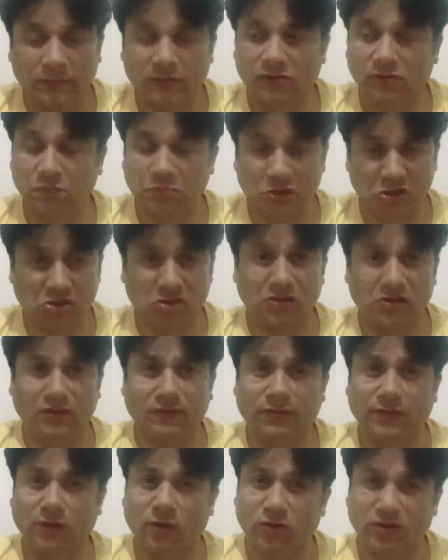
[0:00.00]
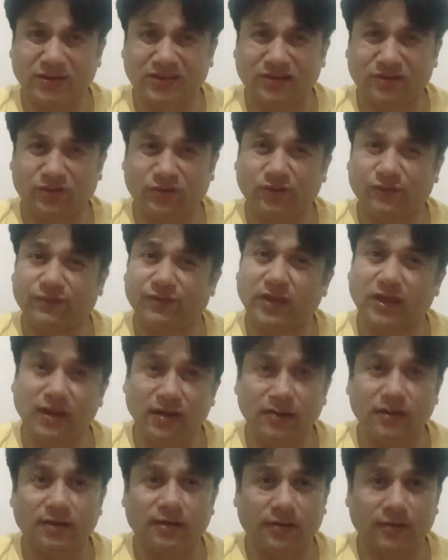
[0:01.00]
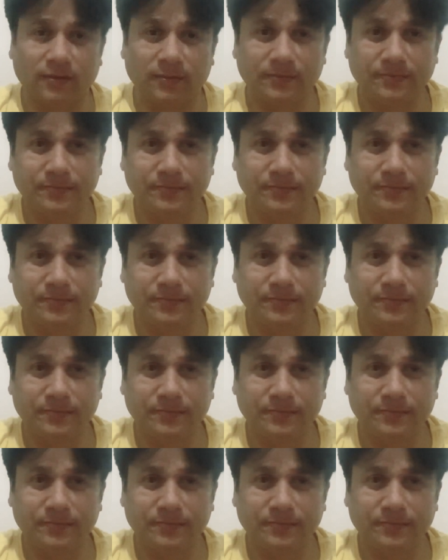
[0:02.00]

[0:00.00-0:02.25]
especially in the context of India,